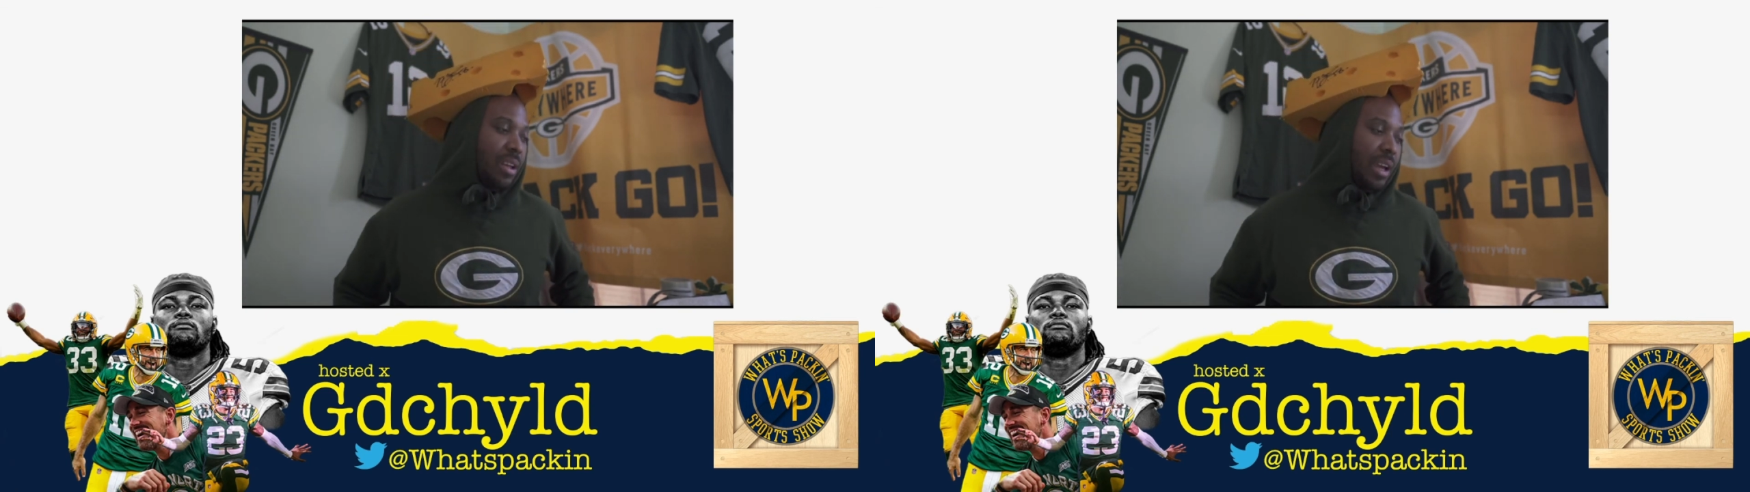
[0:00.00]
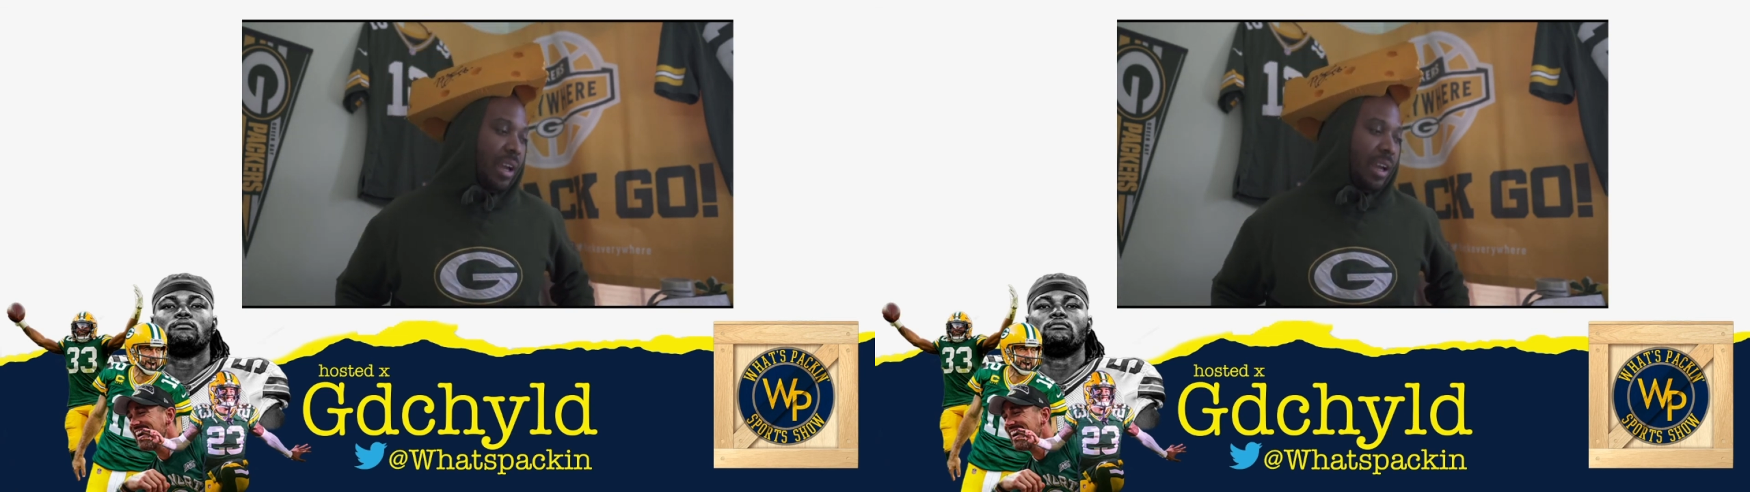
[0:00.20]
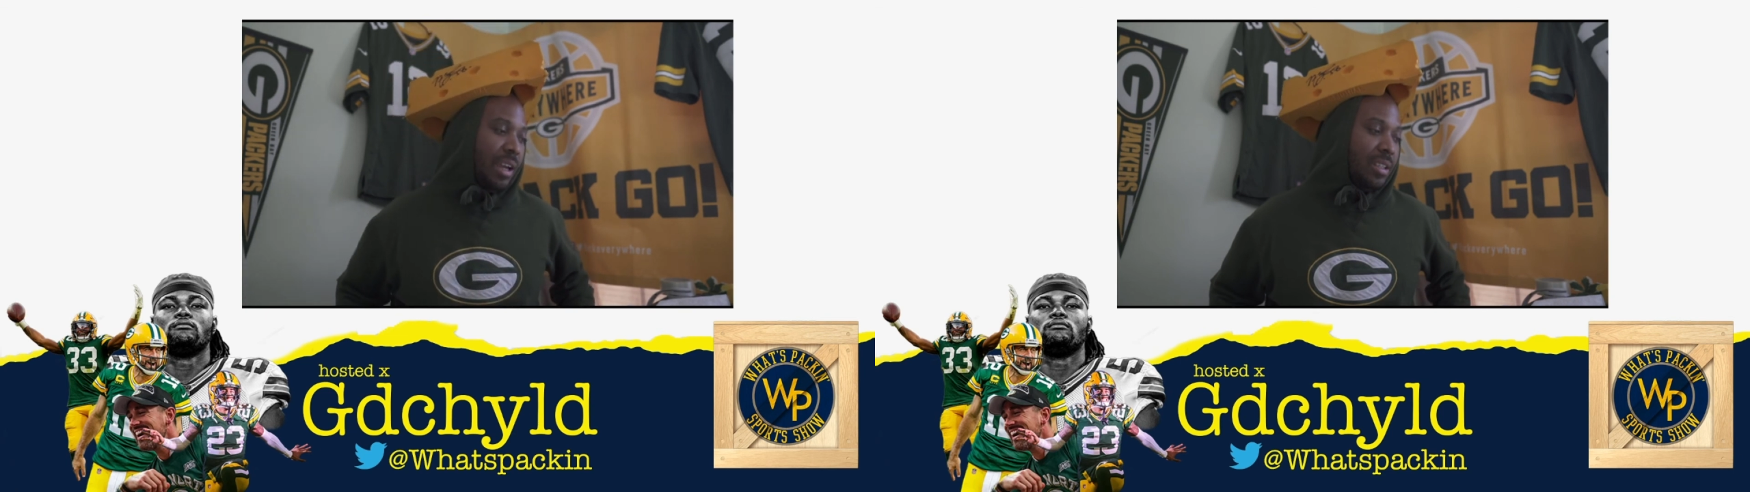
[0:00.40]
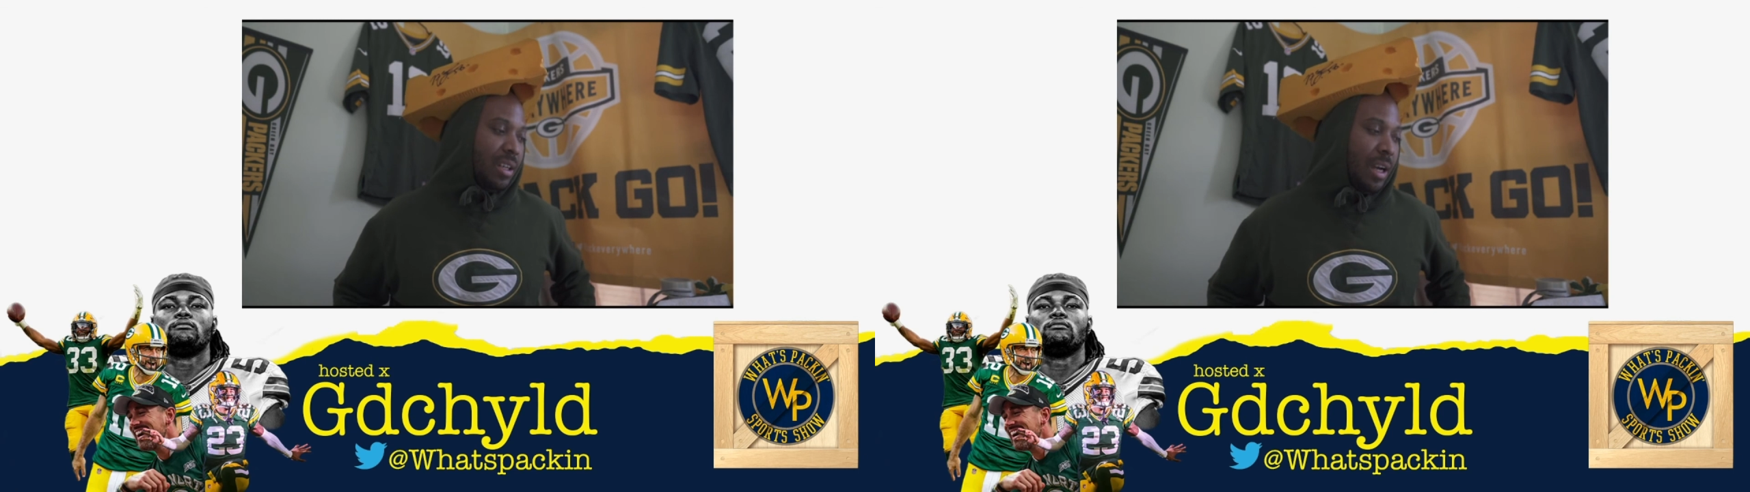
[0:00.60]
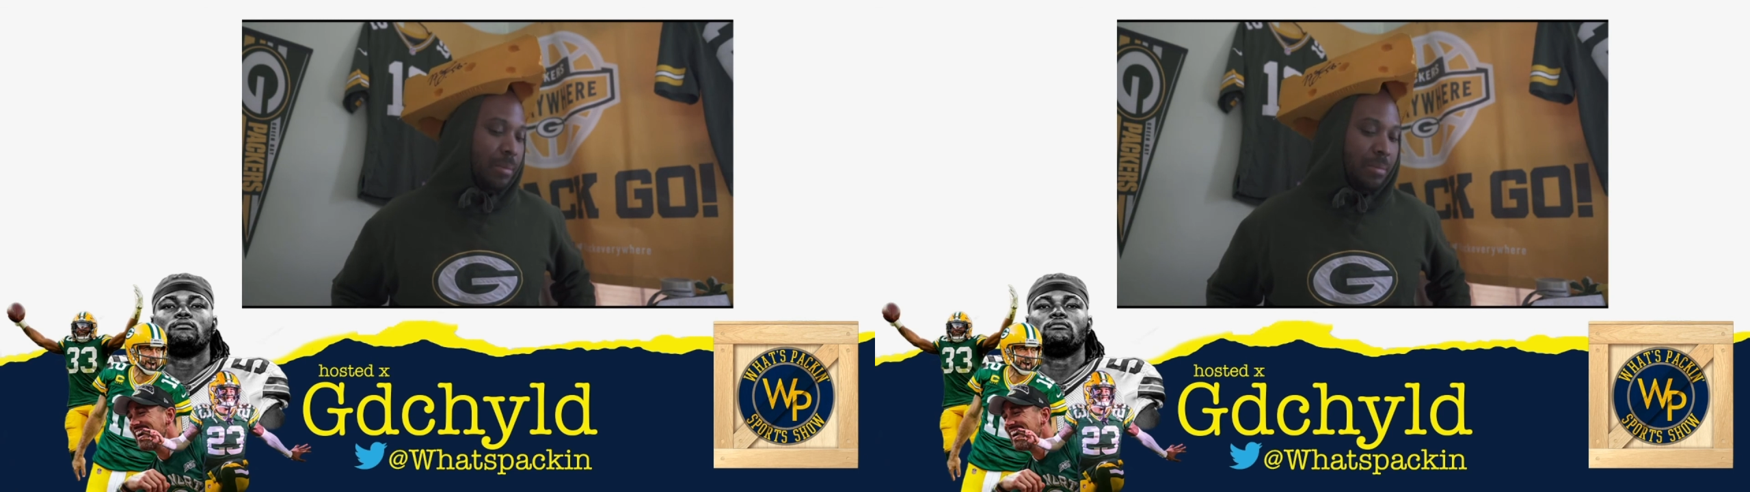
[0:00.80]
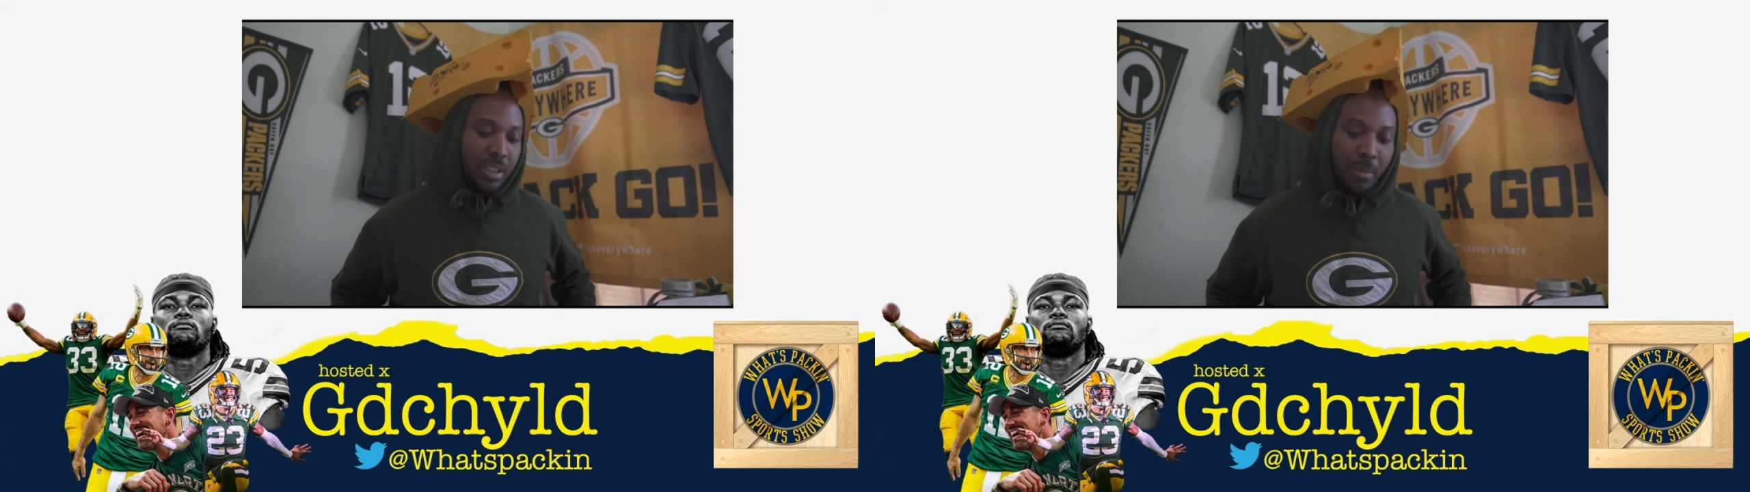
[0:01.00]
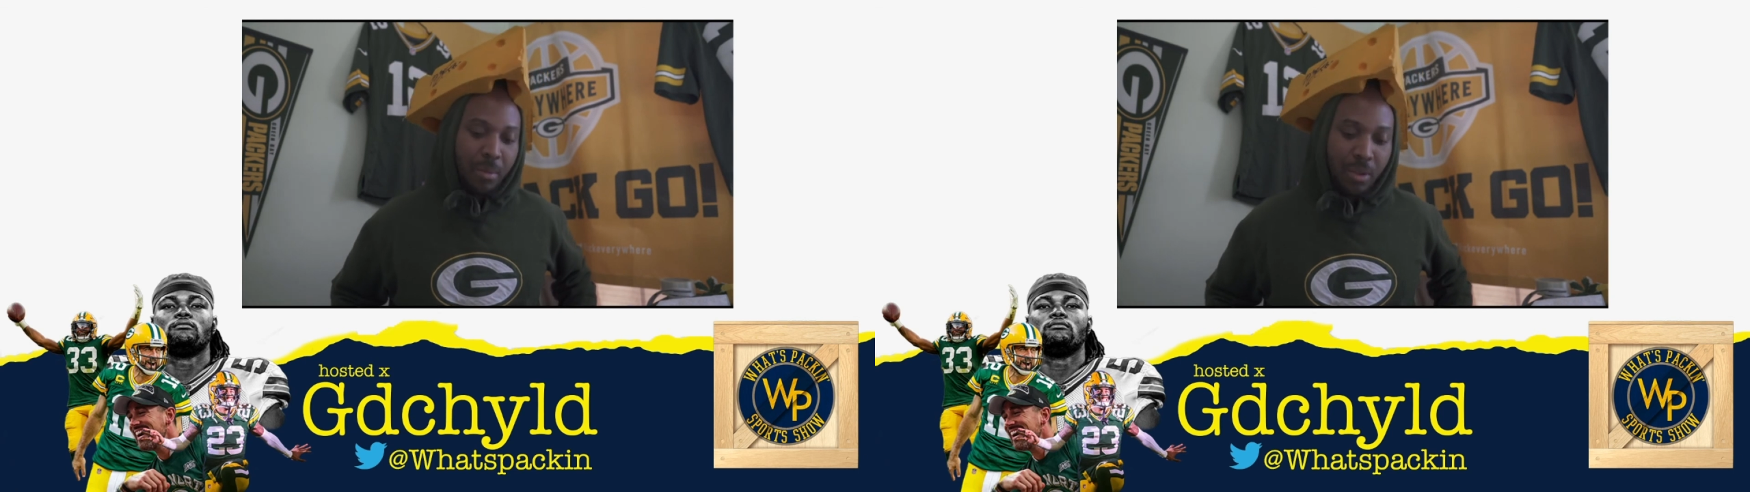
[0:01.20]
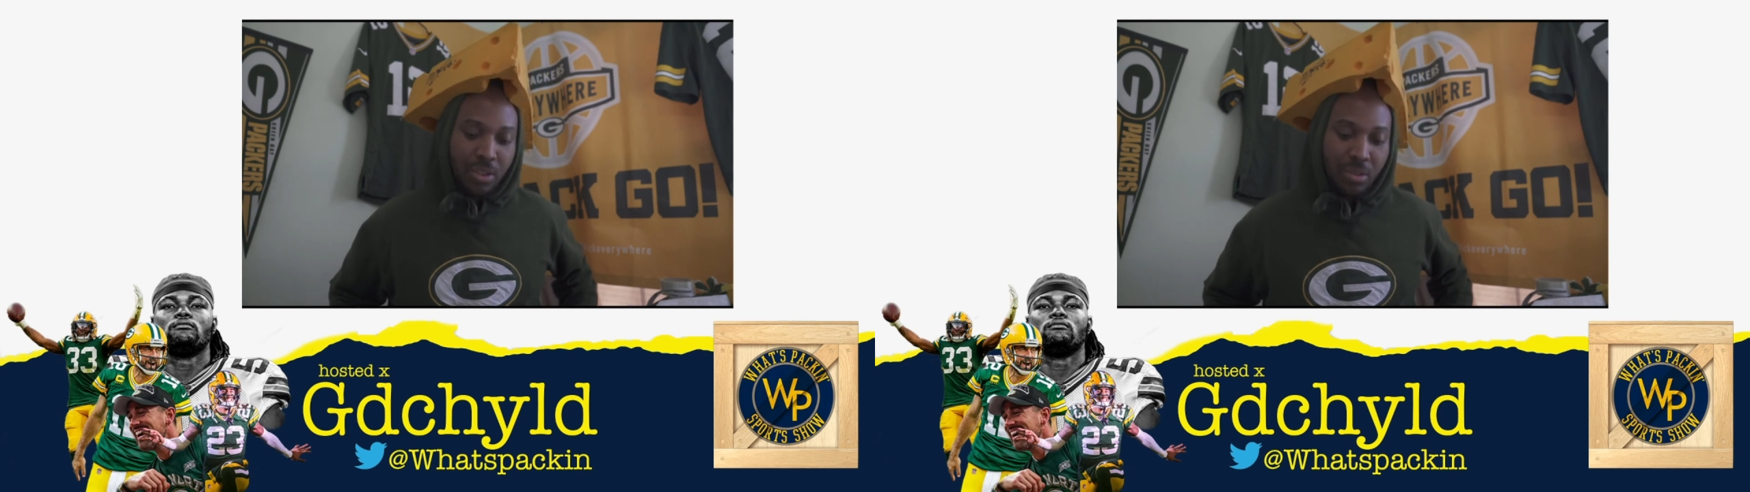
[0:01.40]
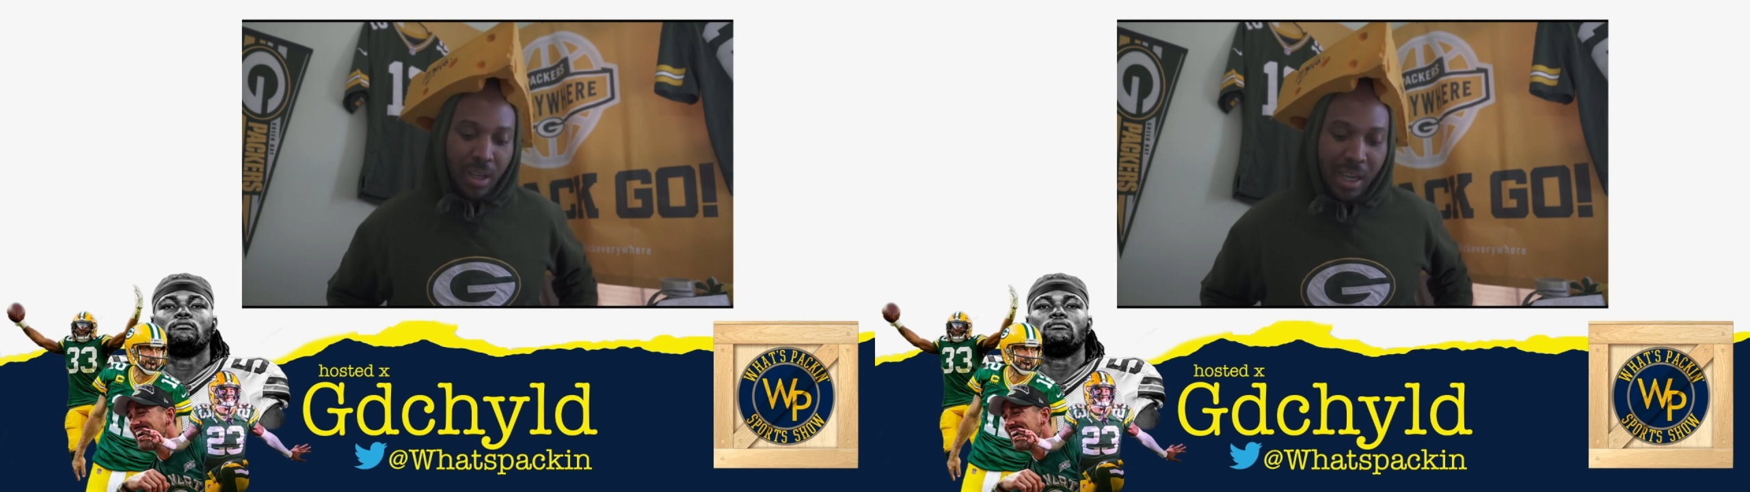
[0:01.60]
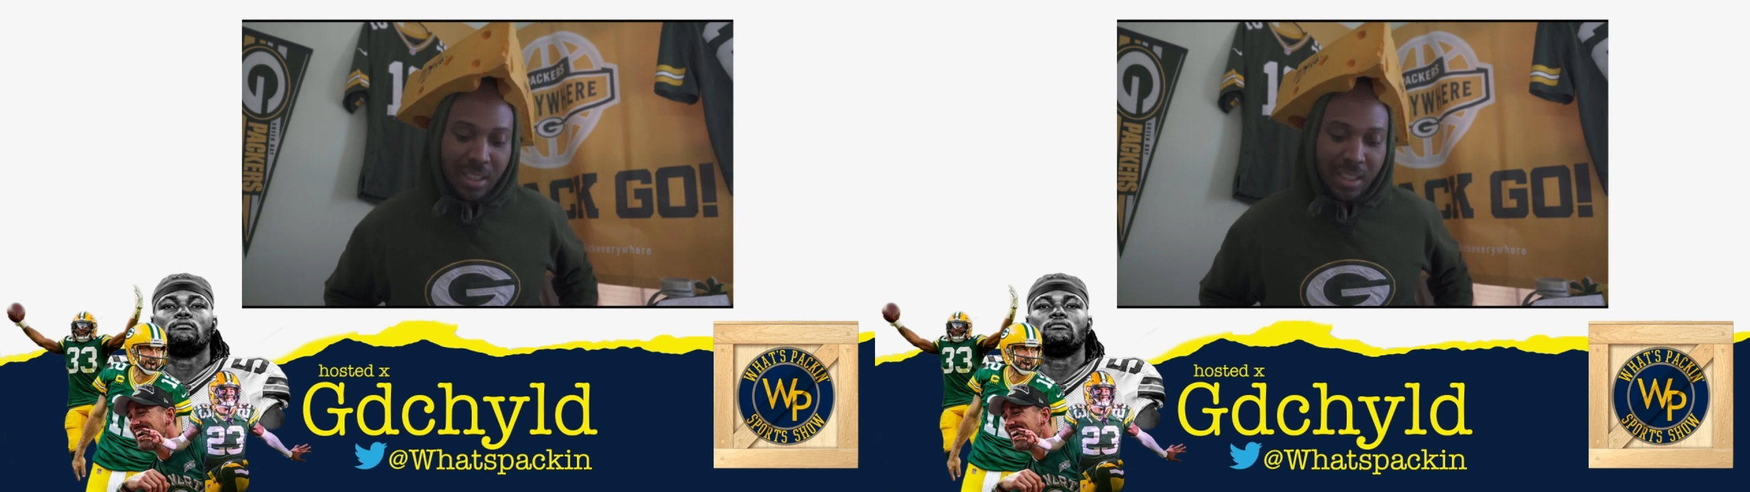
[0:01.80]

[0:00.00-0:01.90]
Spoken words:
And tell me what you guys